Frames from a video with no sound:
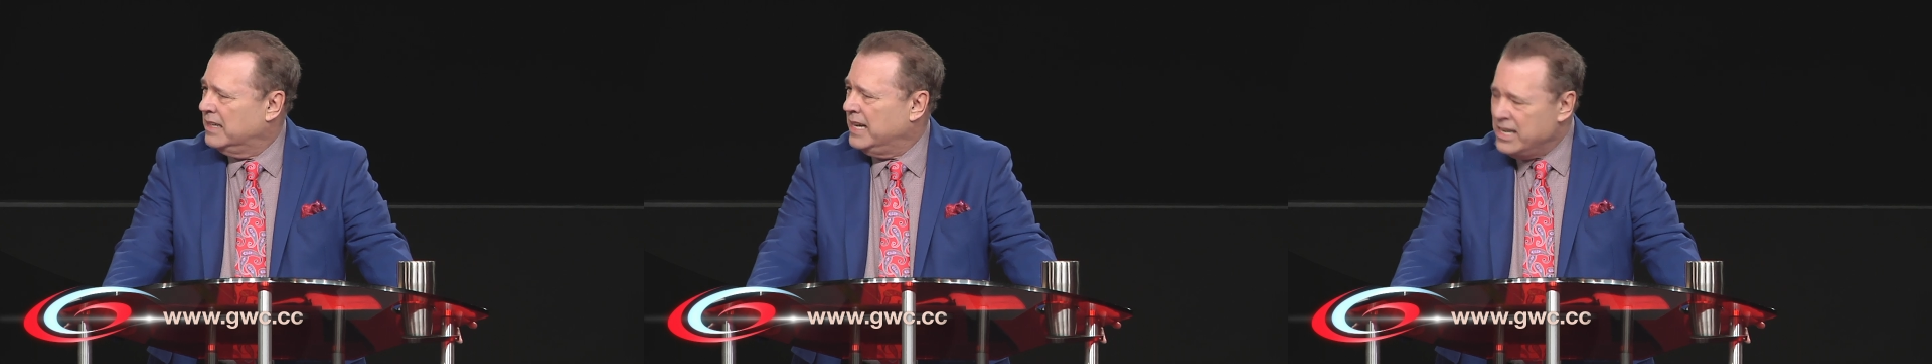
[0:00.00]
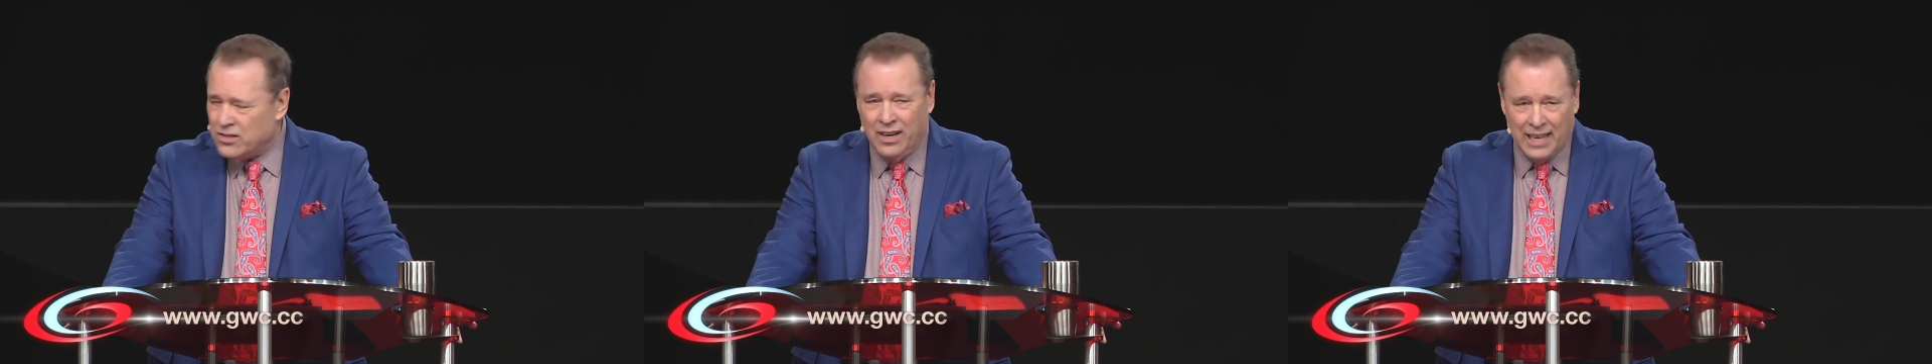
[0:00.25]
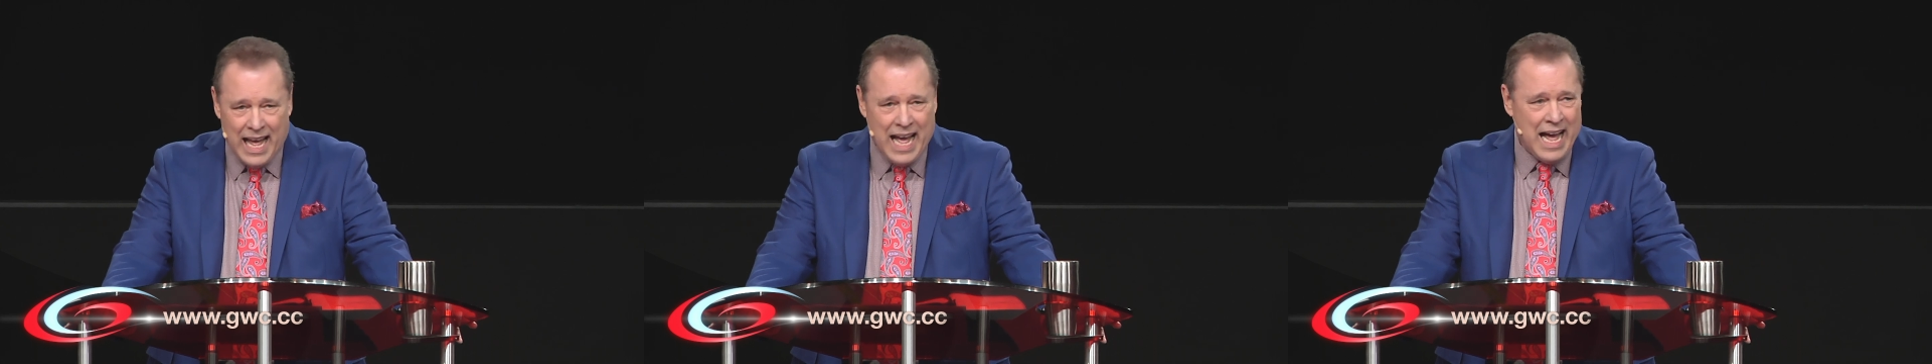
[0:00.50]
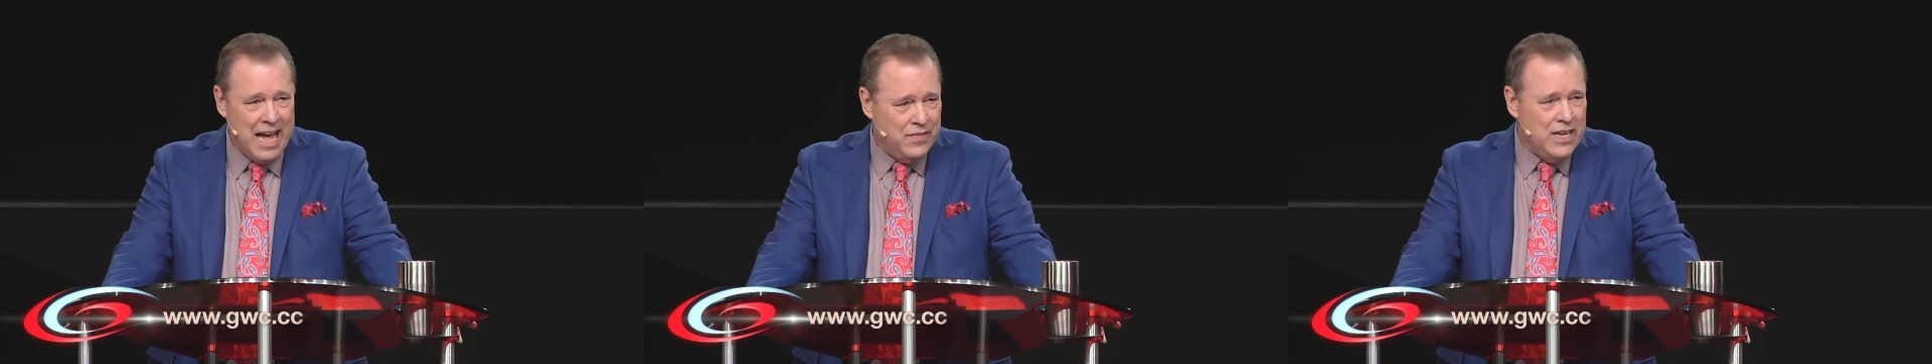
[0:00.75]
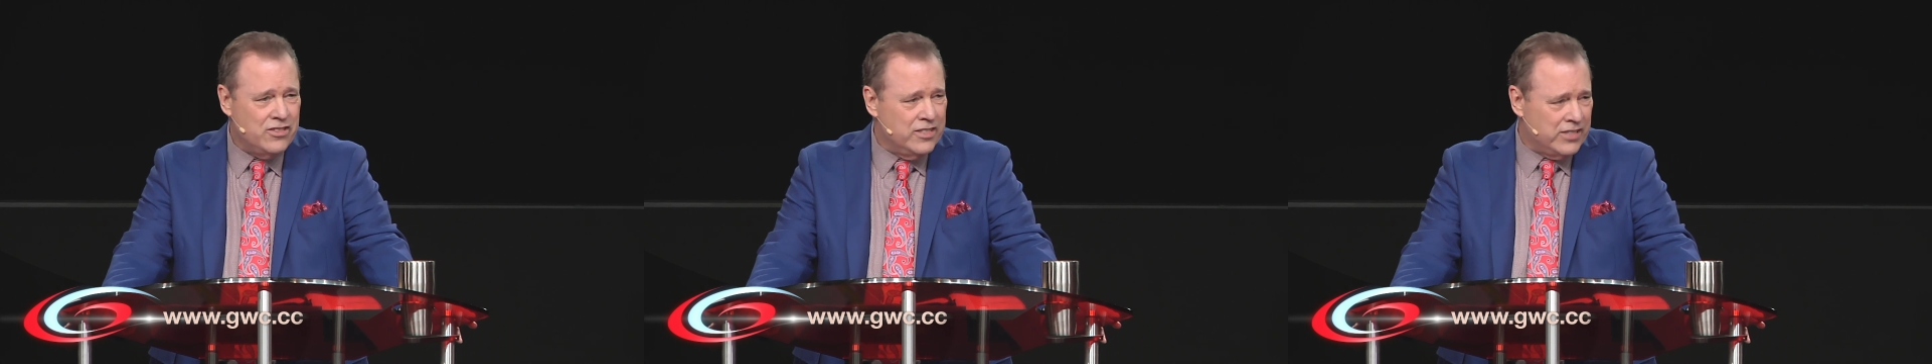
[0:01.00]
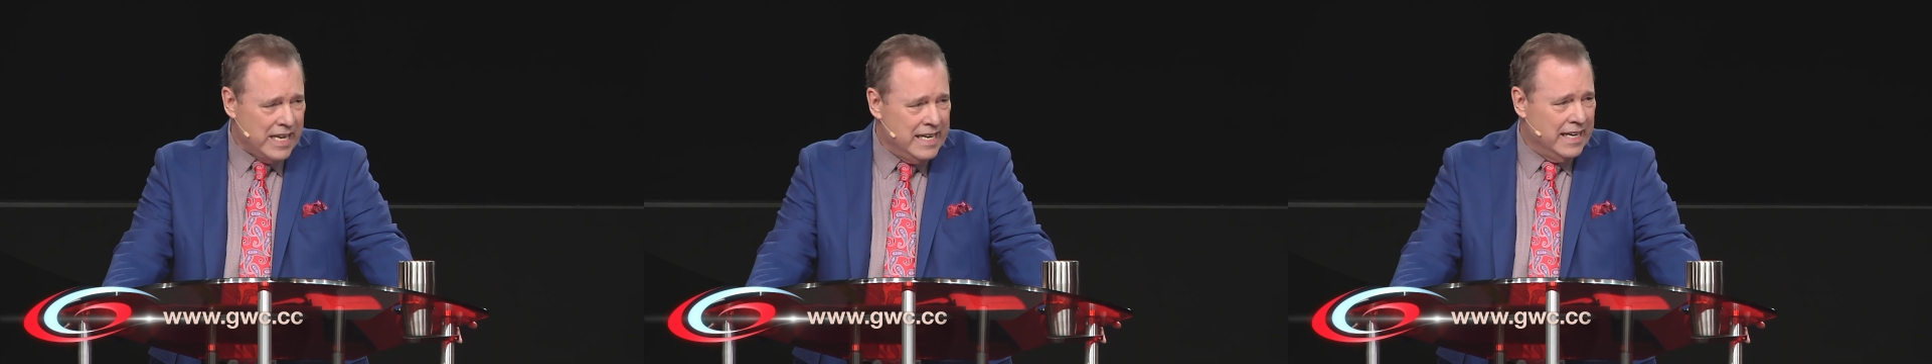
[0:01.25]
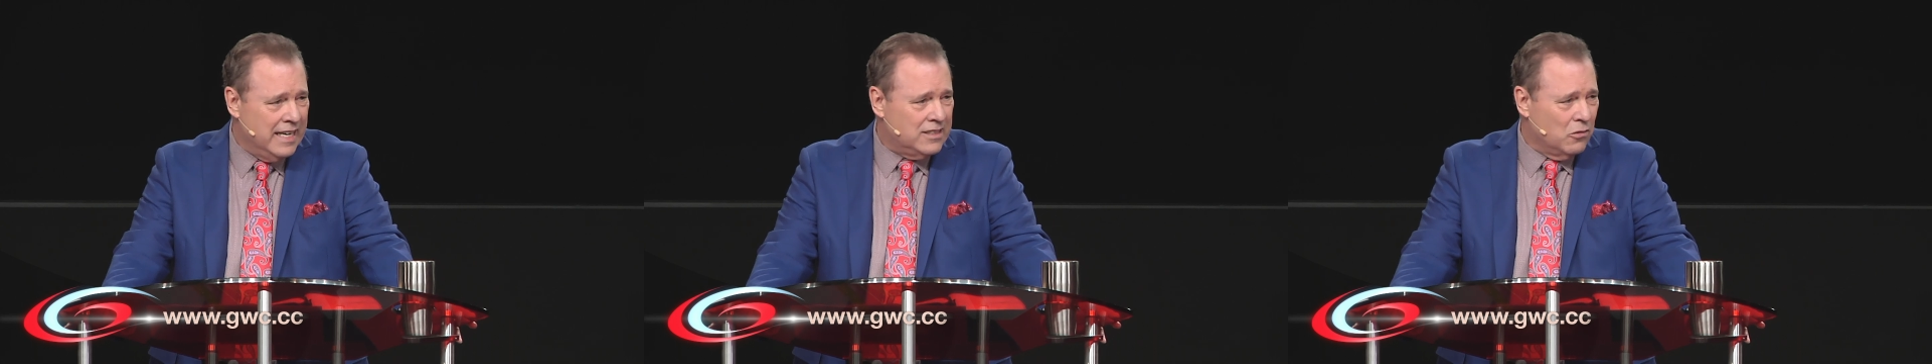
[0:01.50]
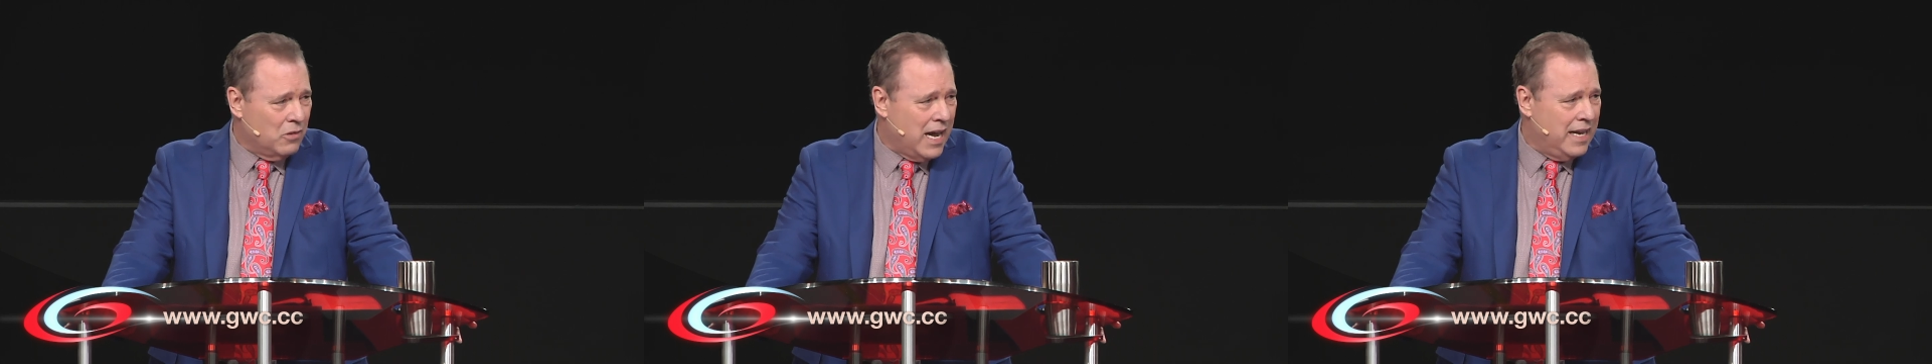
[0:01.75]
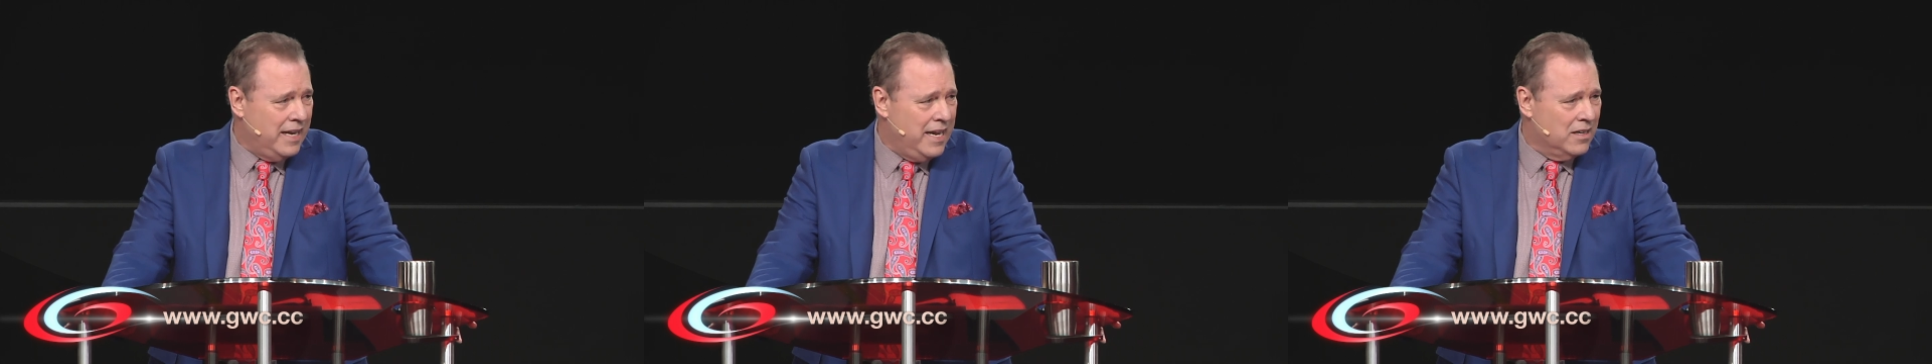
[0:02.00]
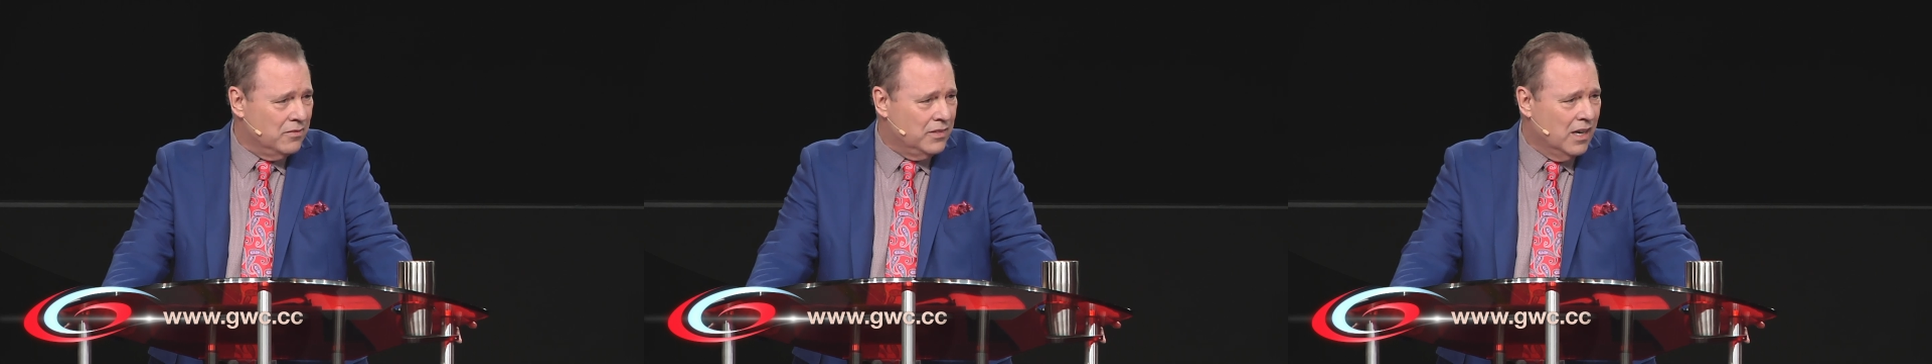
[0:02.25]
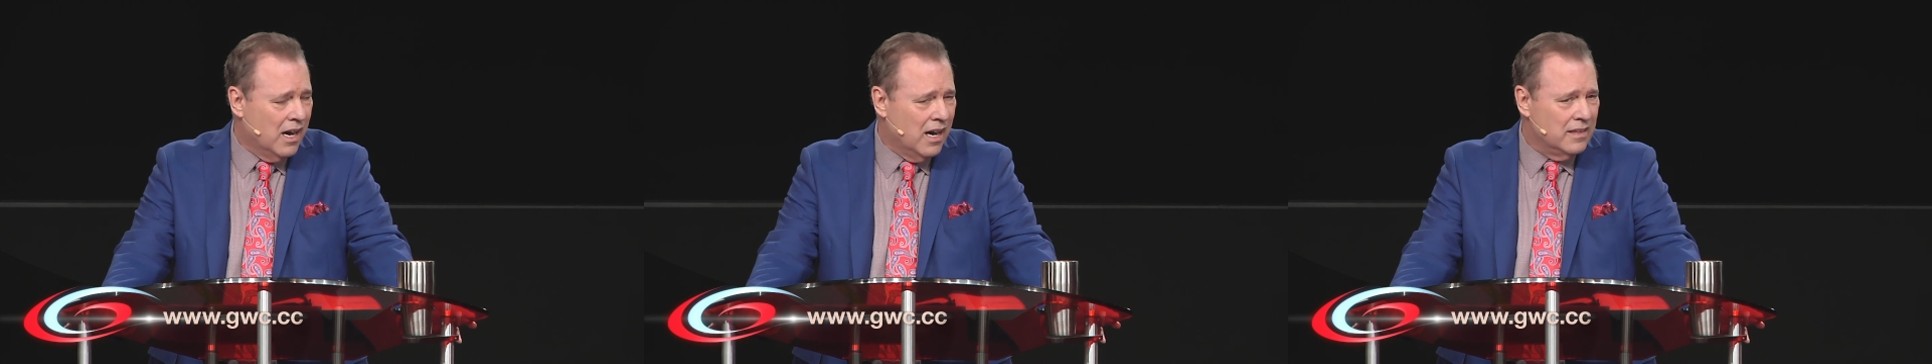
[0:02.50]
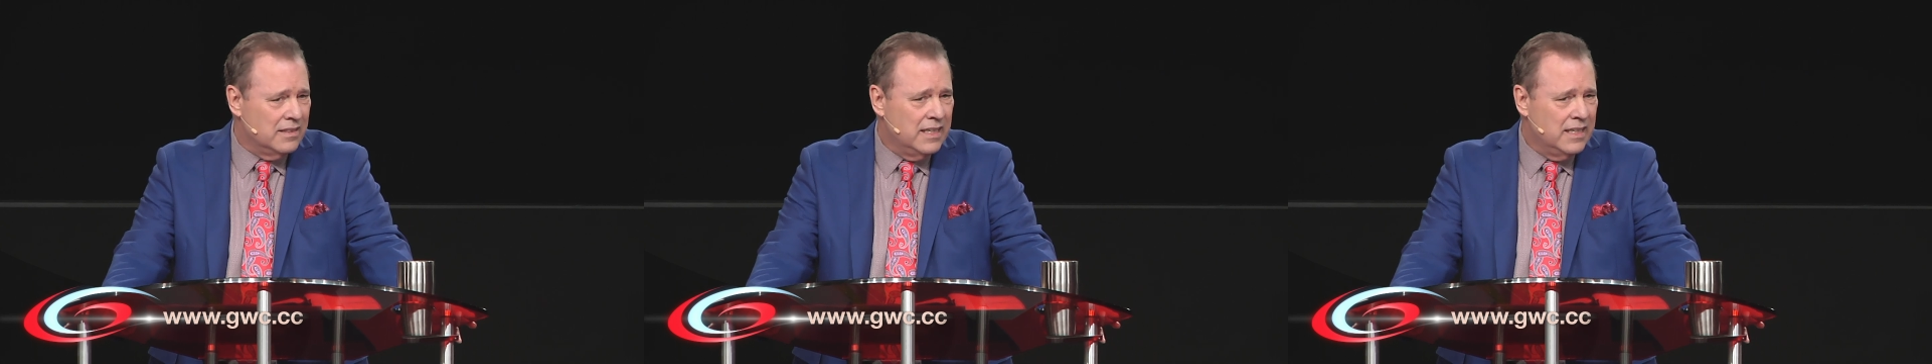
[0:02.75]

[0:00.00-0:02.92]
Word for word: He's alive. He's seated at the right hand of God.